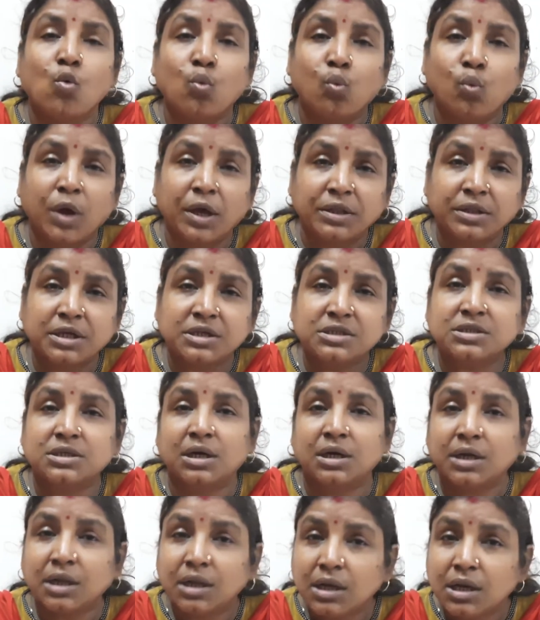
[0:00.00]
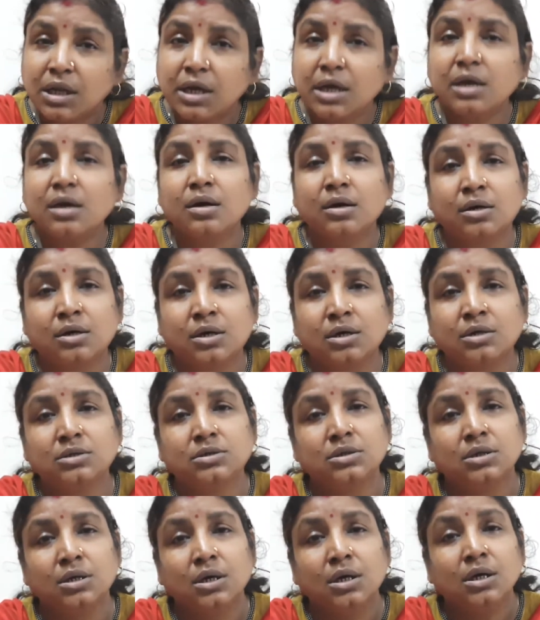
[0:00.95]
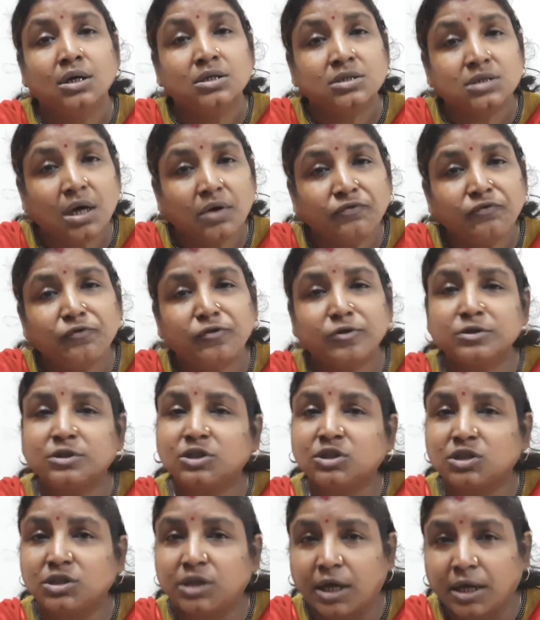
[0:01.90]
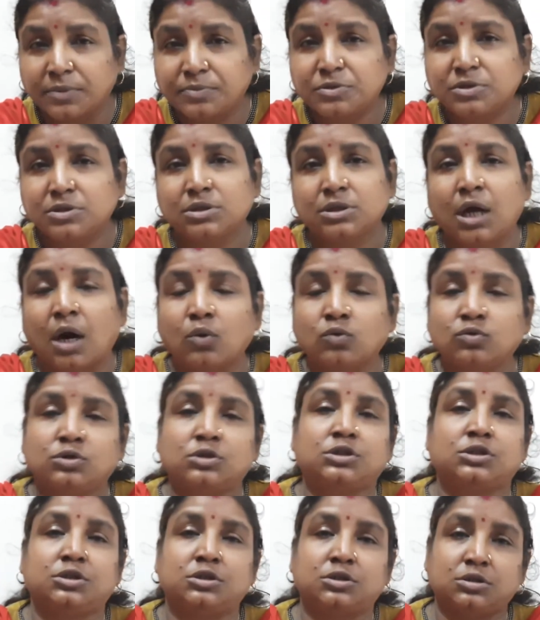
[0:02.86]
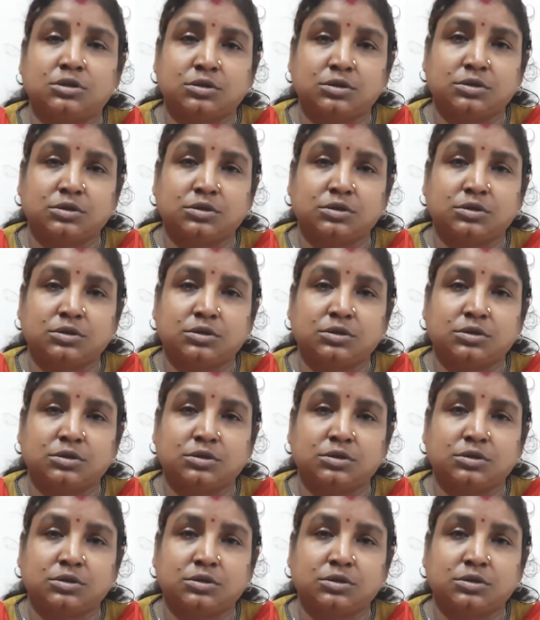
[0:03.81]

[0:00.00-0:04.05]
when they suddenly heard some footsteps downstairs.